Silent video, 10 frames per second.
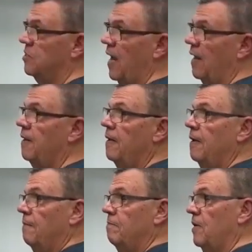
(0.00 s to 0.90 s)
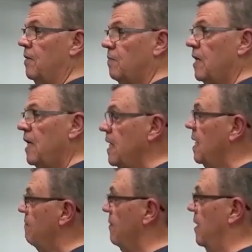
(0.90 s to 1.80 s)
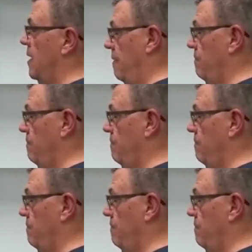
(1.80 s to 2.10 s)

and that. But isn't it funny